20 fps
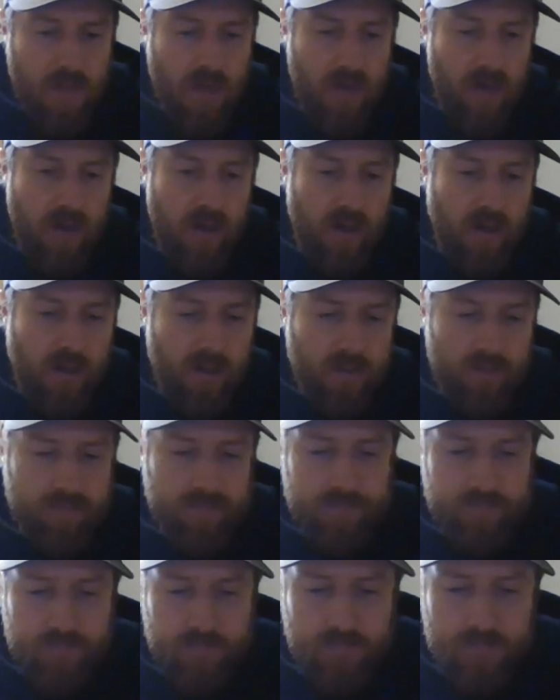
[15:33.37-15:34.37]

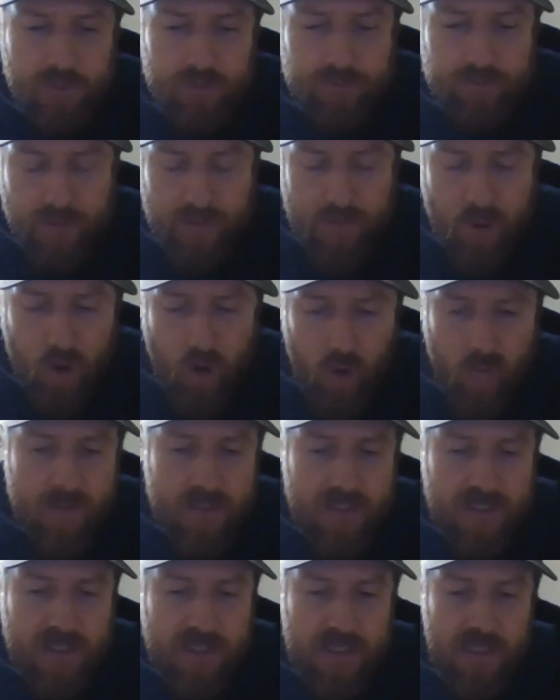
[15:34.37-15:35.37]
from Hope
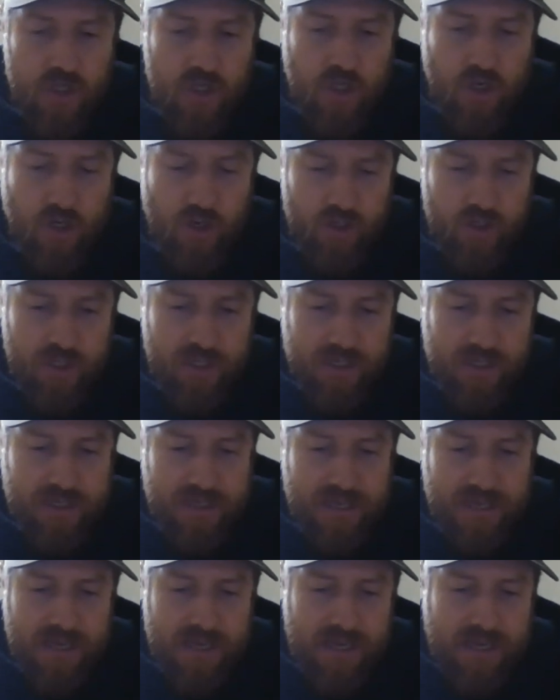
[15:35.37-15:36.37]
City Church, and
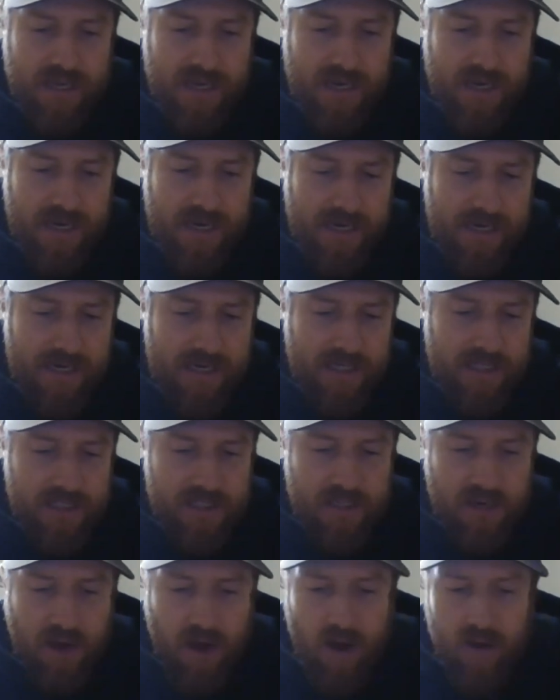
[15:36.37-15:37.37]
he's
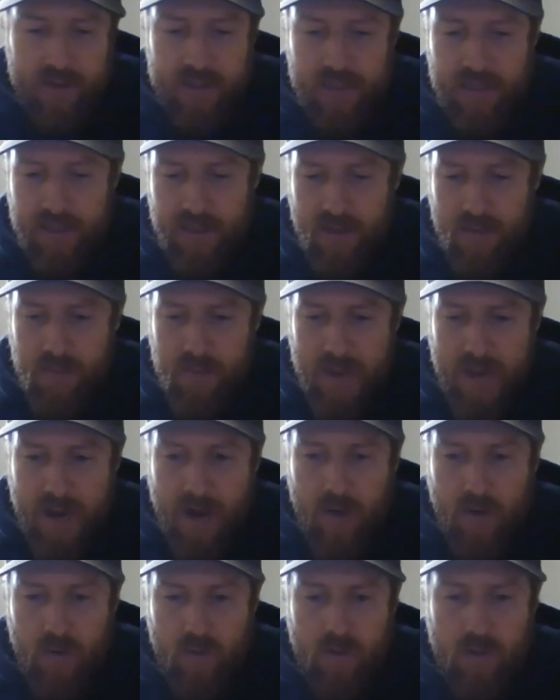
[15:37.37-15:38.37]
talking
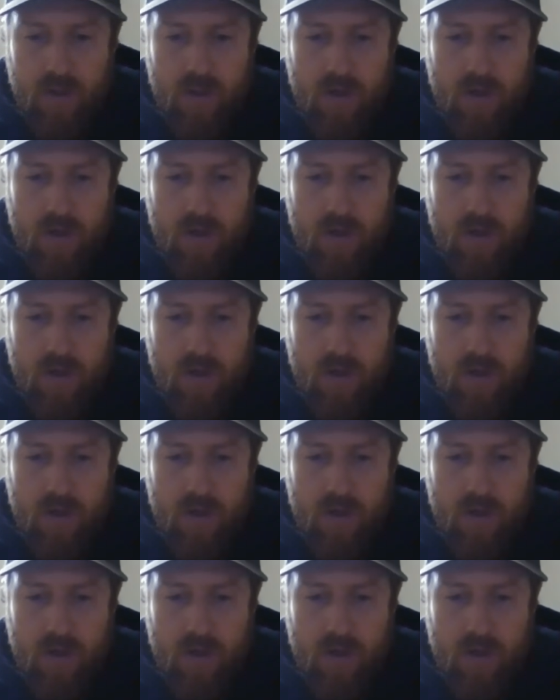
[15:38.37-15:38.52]
about